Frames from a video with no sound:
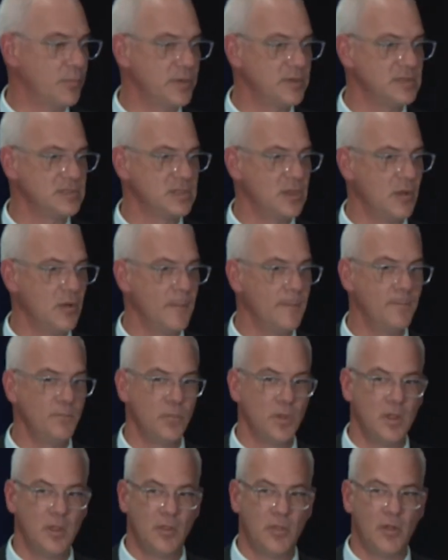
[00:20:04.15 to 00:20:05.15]
And so
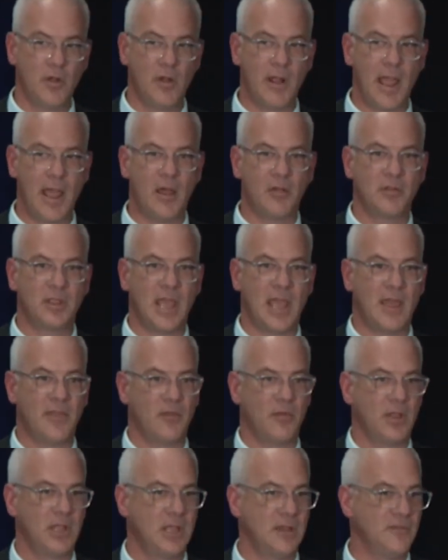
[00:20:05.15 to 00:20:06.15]
they're out
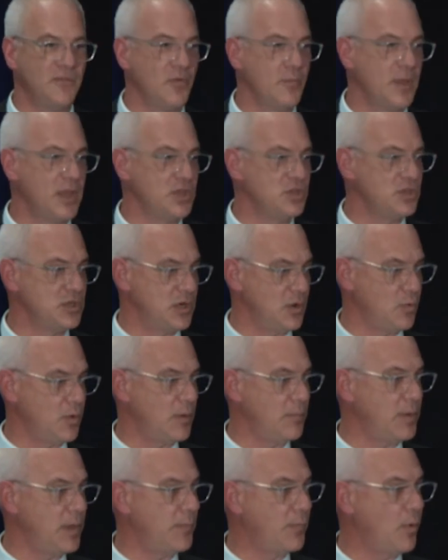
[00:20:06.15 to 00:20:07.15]
gathering information on
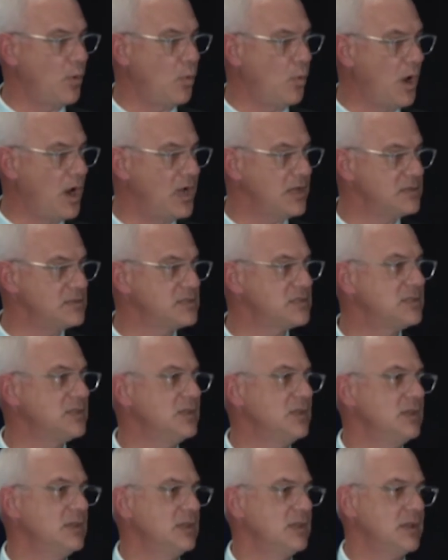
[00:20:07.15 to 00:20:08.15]
what people want,
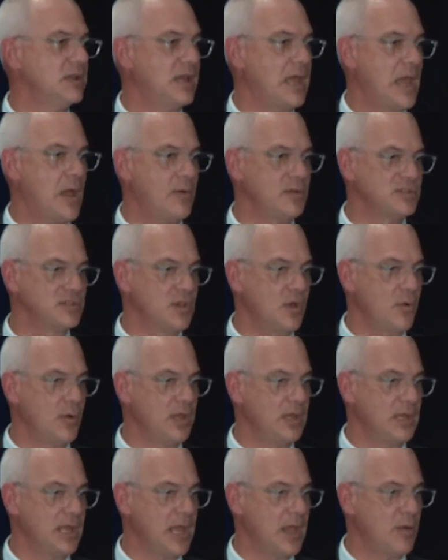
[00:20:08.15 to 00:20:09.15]
how it's
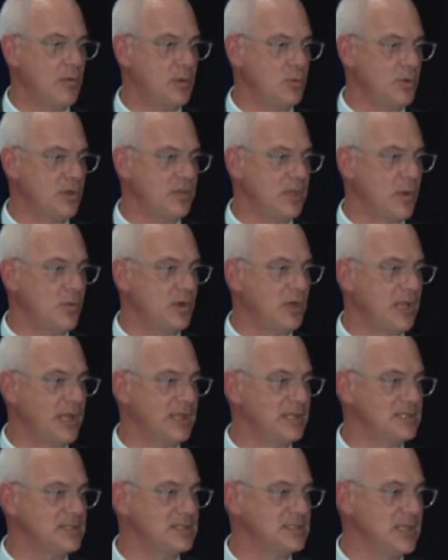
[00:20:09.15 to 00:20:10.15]
going now, and what they would
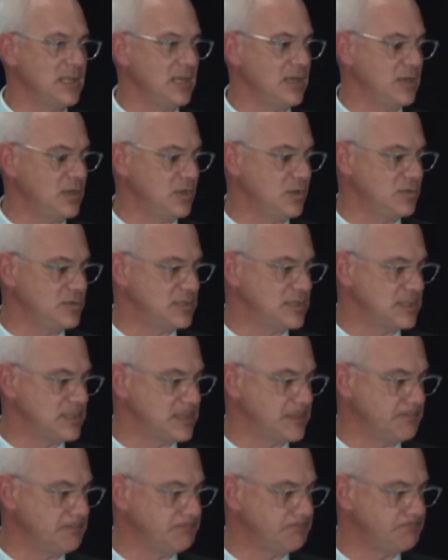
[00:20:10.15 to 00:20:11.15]
like to see in a new system.